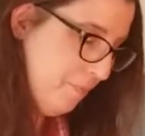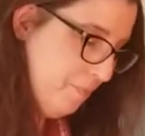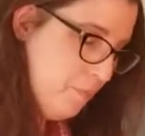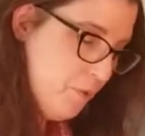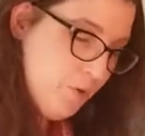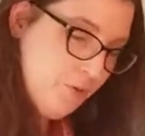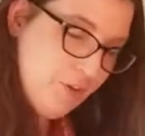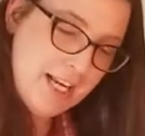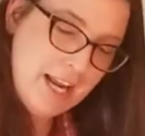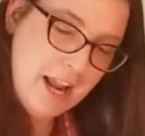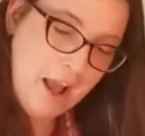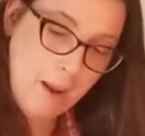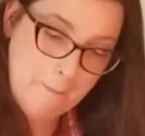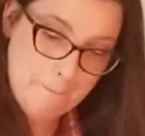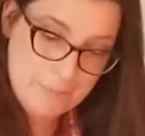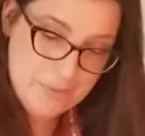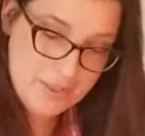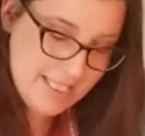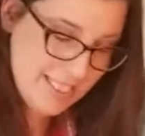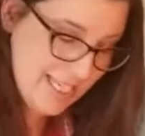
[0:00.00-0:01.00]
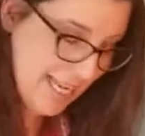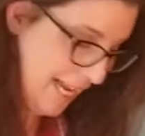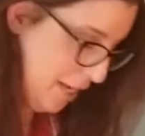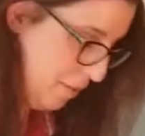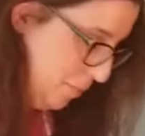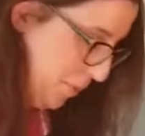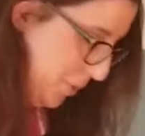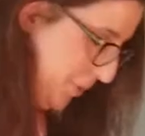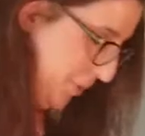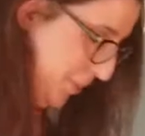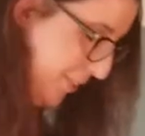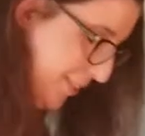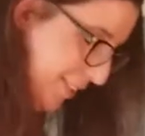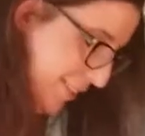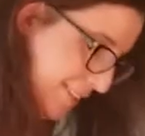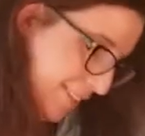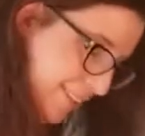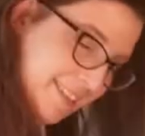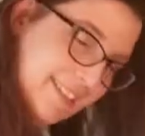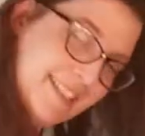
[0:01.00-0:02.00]
Moving up the table,
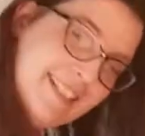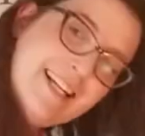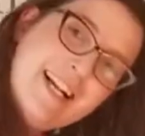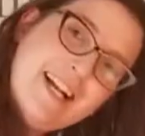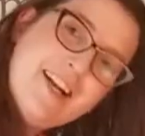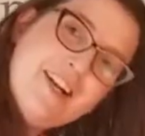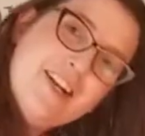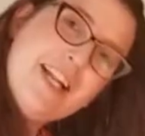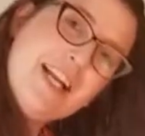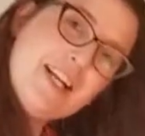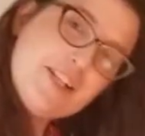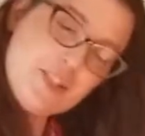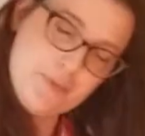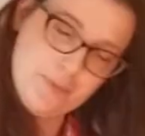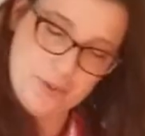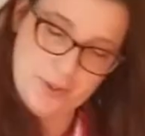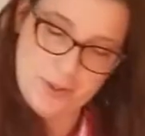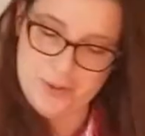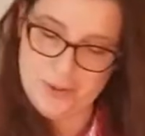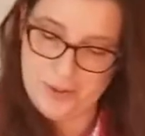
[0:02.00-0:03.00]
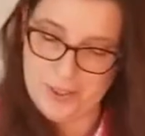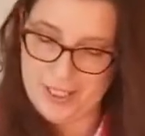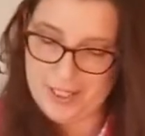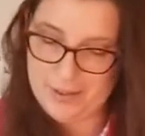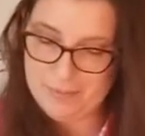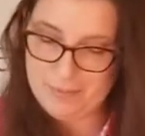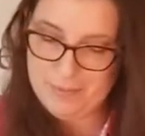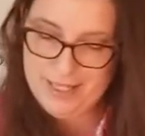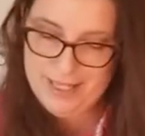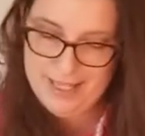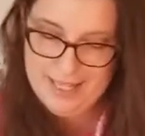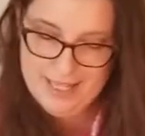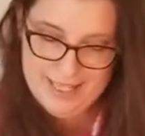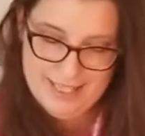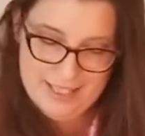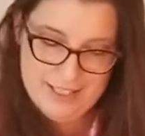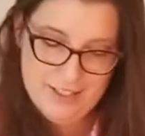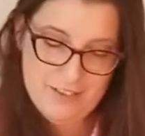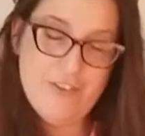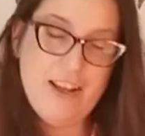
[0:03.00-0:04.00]
our next program
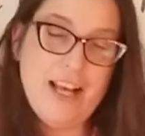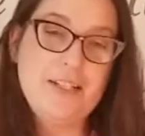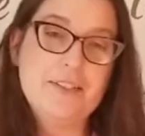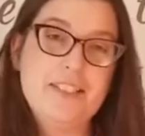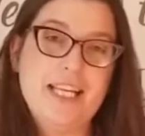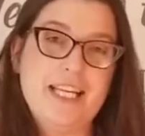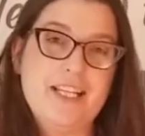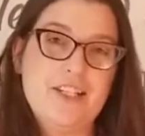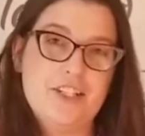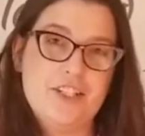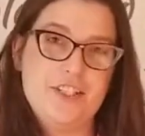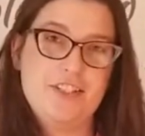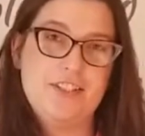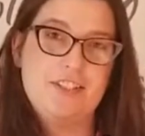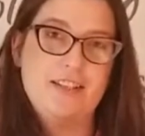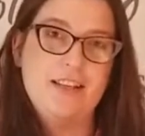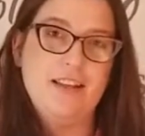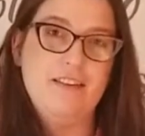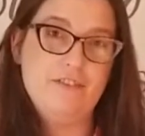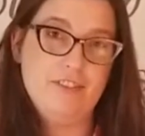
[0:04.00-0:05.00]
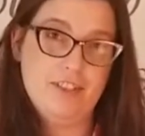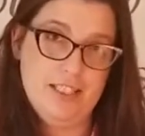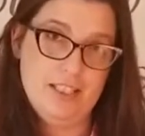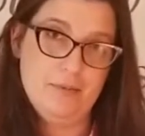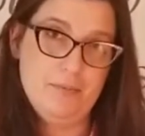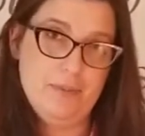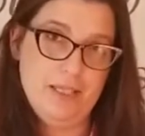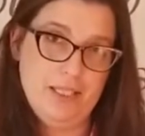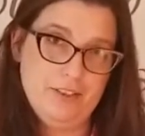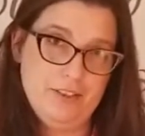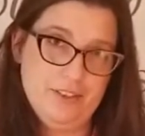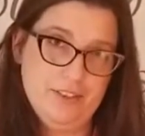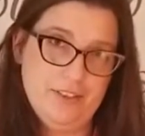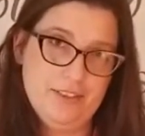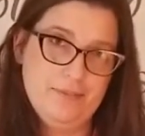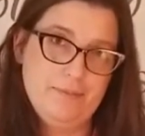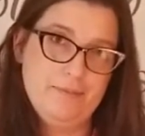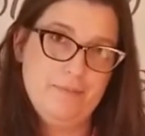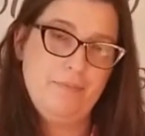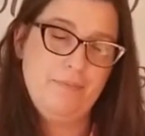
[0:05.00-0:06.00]
is Foundations and
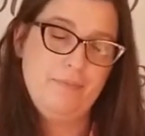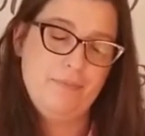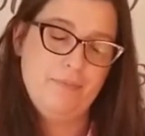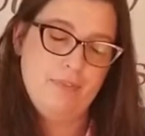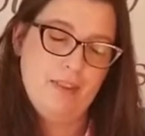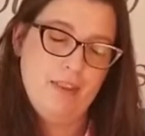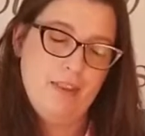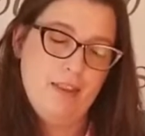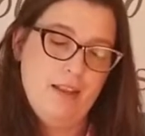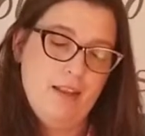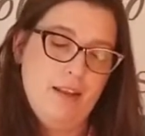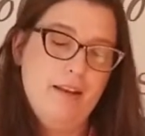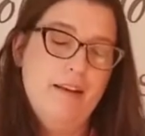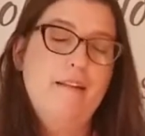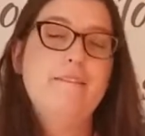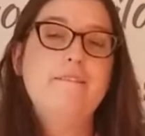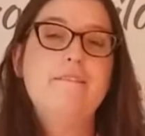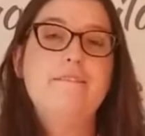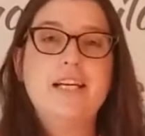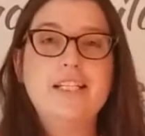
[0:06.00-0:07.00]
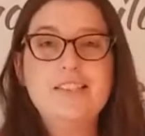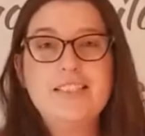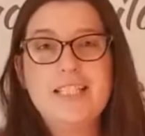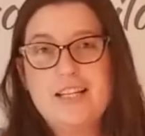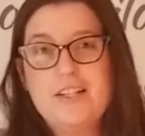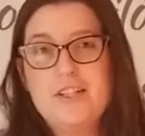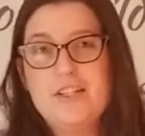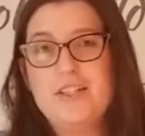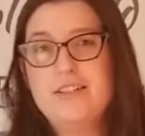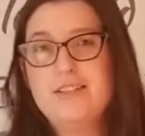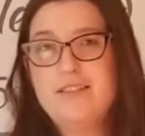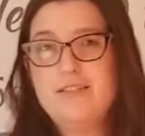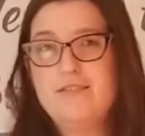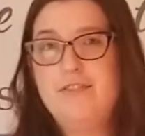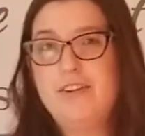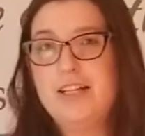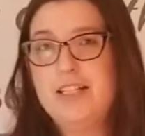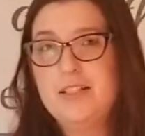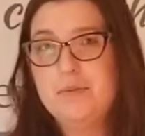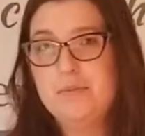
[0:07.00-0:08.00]
Fundamentals. Foundations and
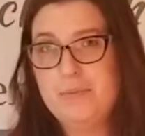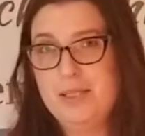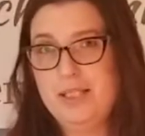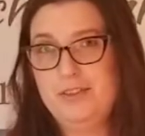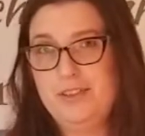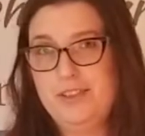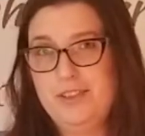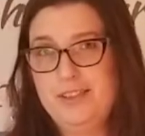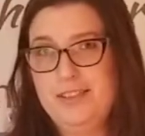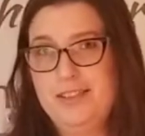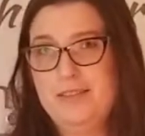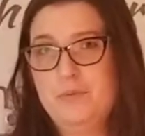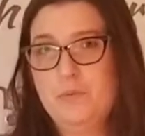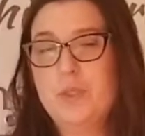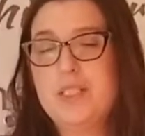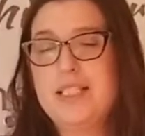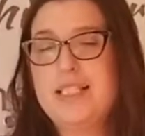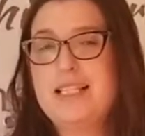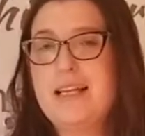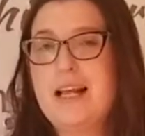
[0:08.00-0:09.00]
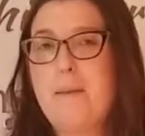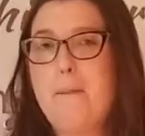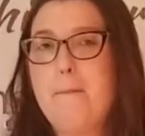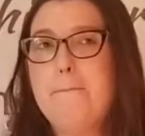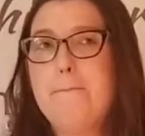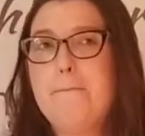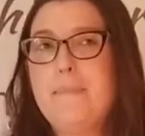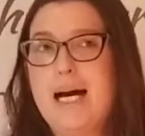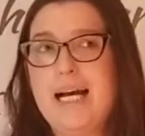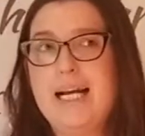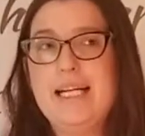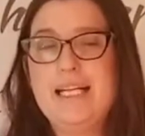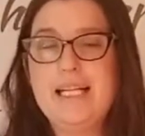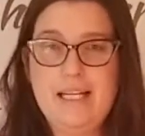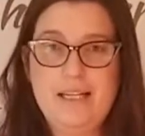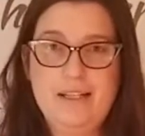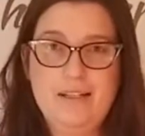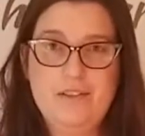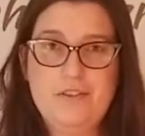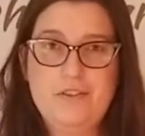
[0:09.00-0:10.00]
Fundamentals was my
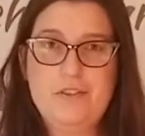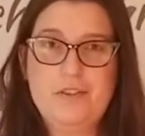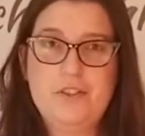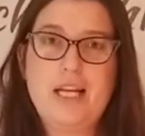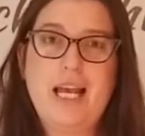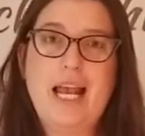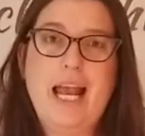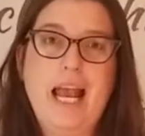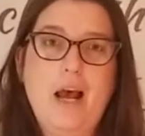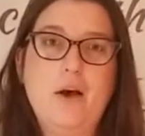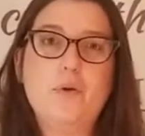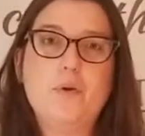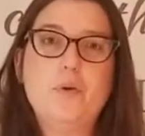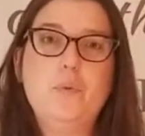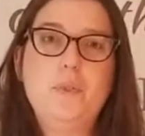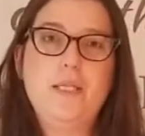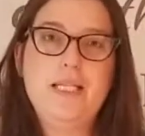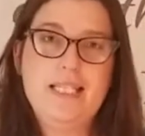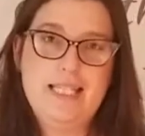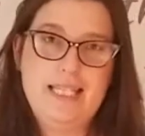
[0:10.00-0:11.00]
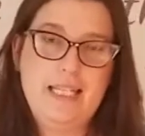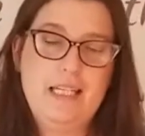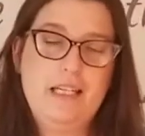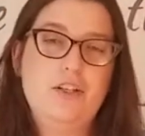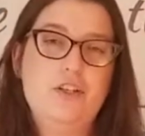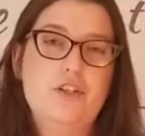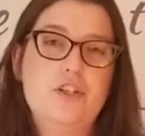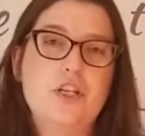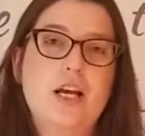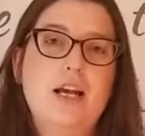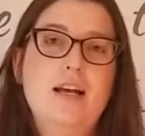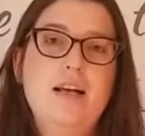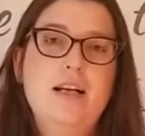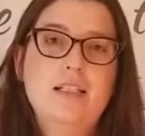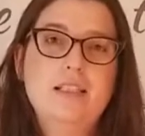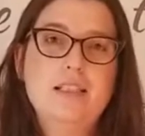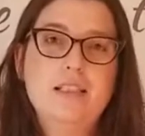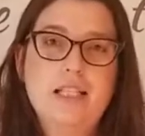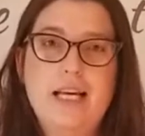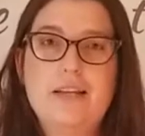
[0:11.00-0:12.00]
answer to how do we teach
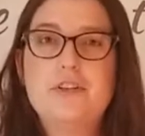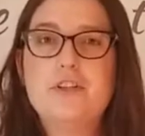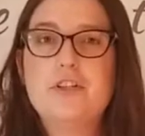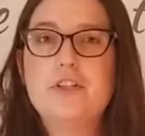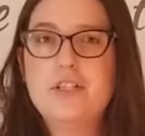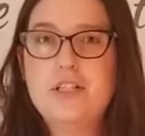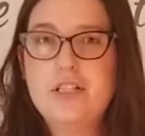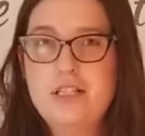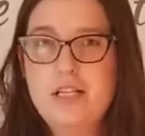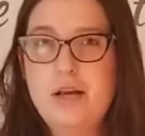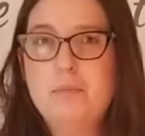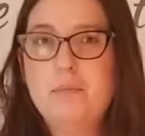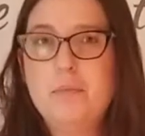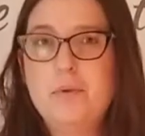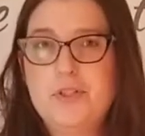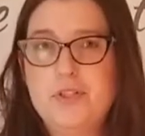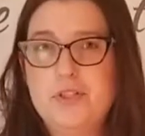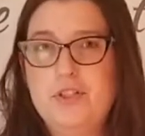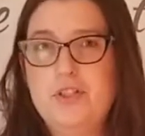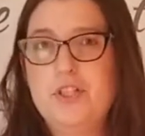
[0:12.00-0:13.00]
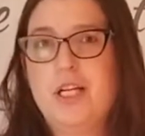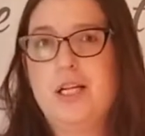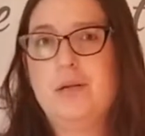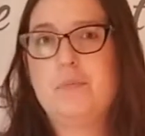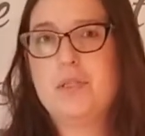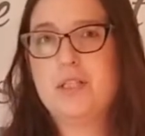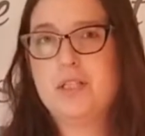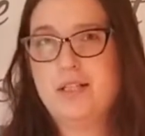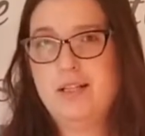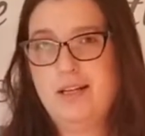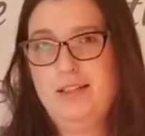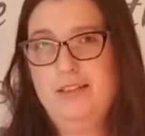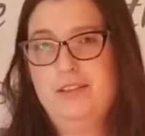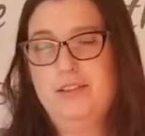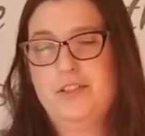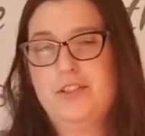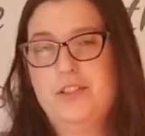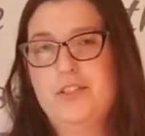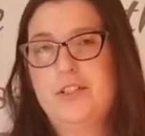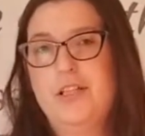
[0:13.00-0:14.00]
letters and numbers and shapes and
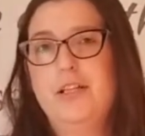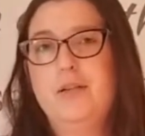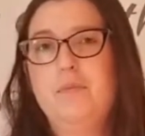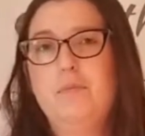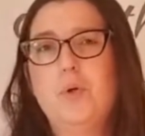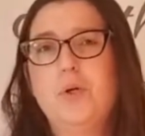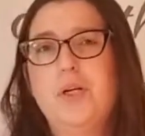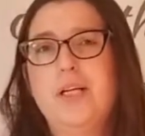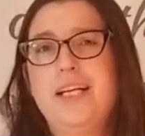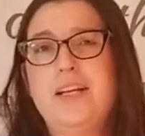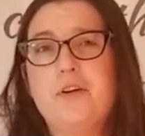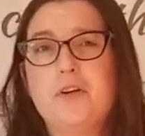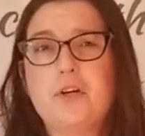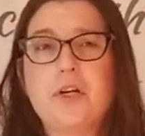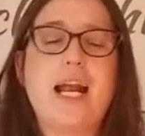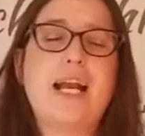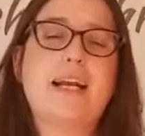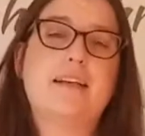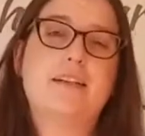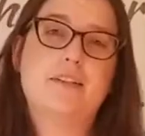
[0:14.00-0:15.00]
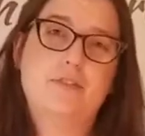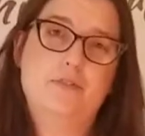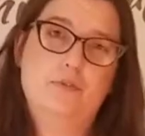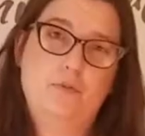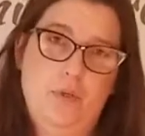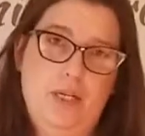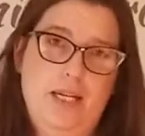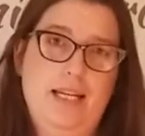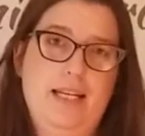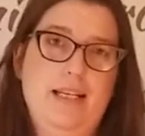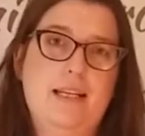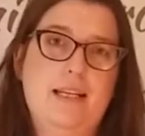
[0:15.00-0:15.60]
colors in a more interactive way.